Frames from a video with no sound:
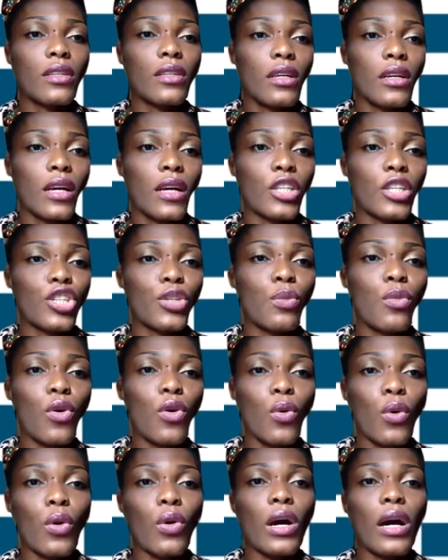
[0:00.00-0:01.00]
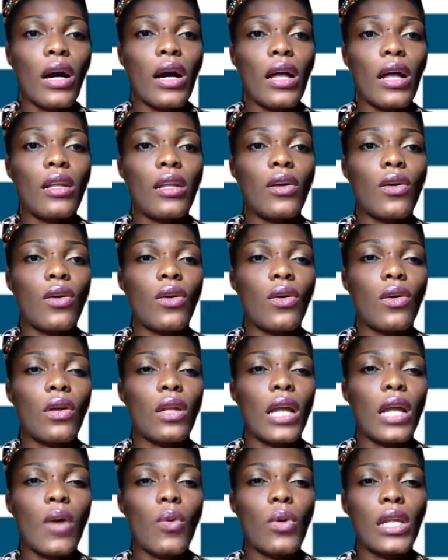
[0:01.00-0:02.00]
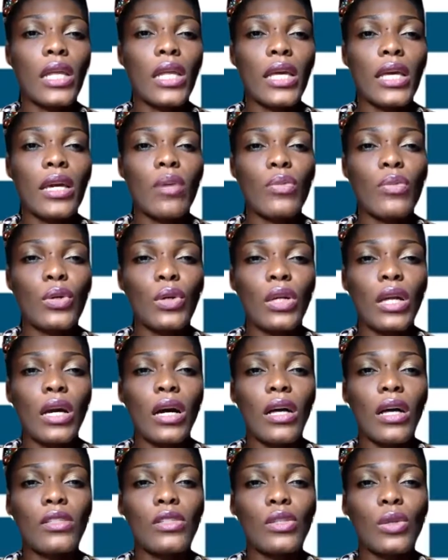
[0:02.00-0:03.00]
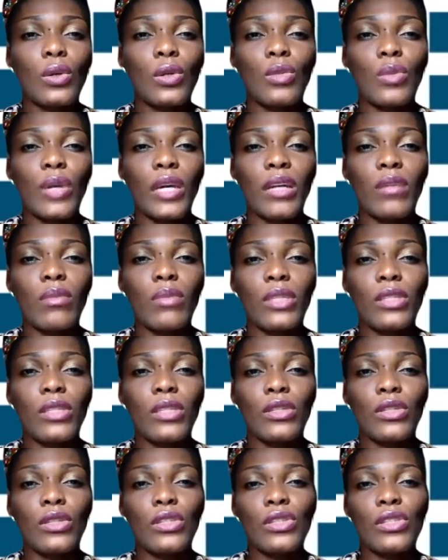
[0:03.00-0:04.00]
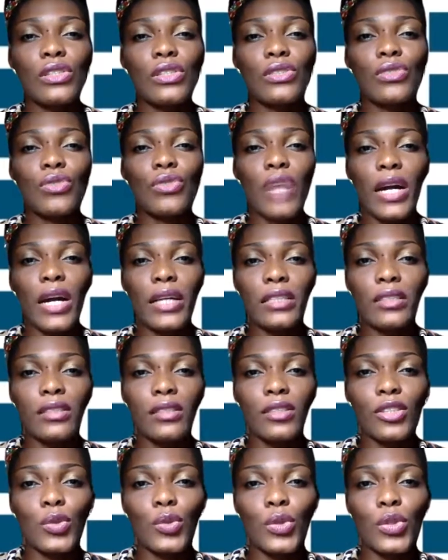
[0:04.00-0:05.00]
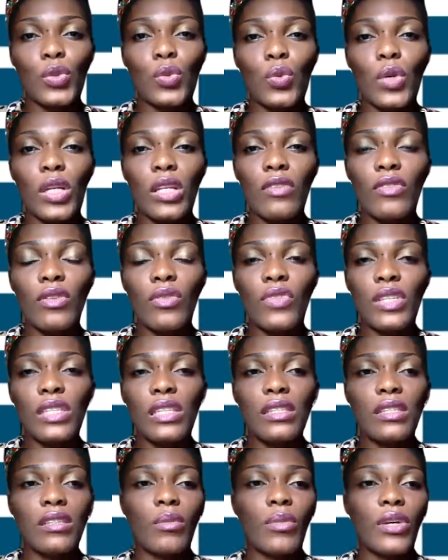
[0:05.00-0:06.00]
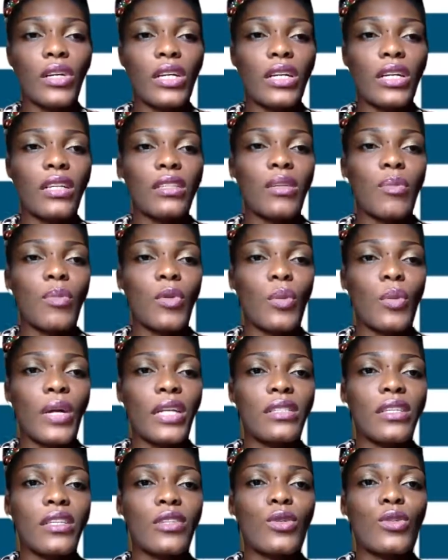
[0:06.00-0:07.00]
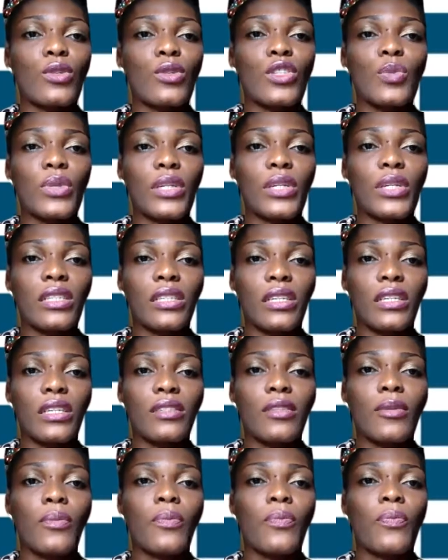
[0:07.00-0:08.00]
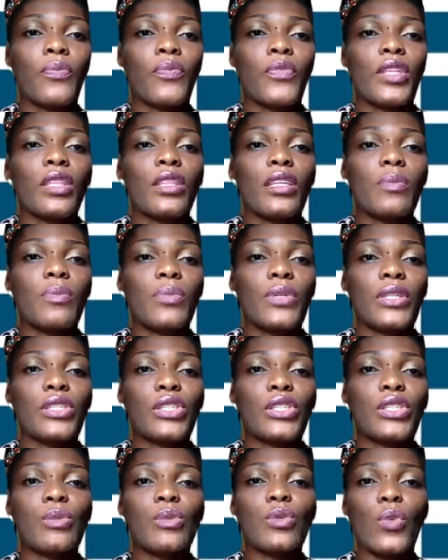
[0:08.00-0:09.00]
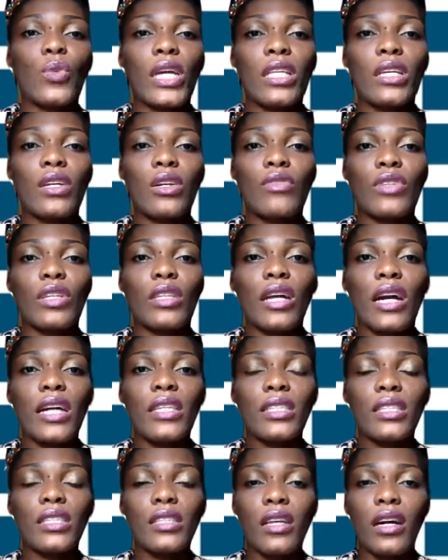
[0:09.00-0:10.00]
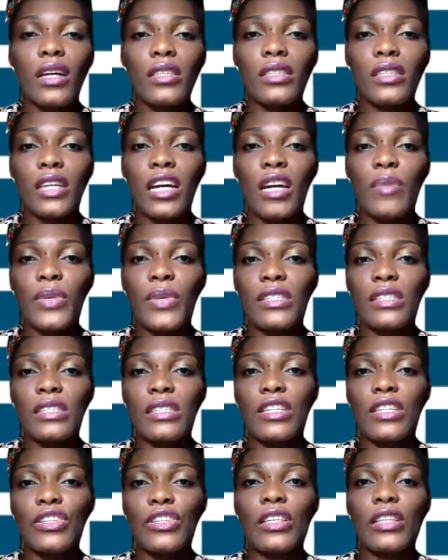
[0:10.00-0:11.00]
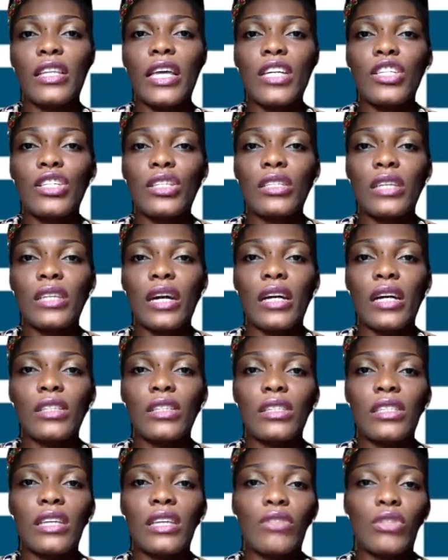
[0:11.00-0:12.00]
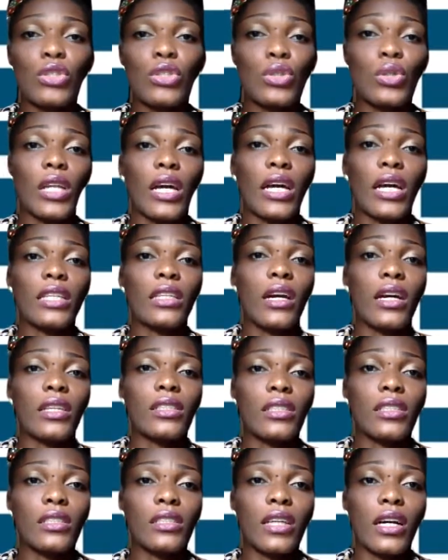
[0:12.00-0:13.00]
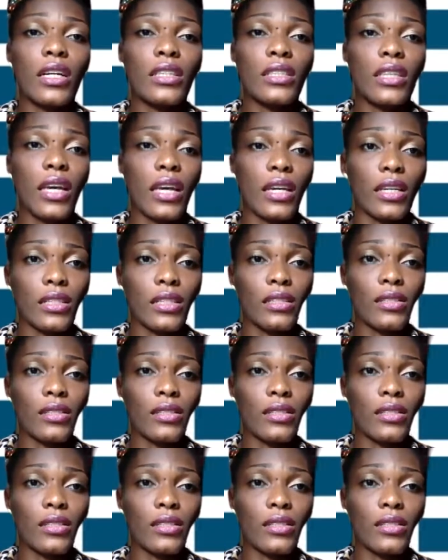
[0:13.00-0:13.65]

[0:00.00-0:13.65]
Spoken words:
Kashimo Olawale Abiola, as told by Ambassador Susan Rice. She was one of the visiting American diplomats in whose presence the presumed winner of the 1999 presidential election died on 7th July 1998.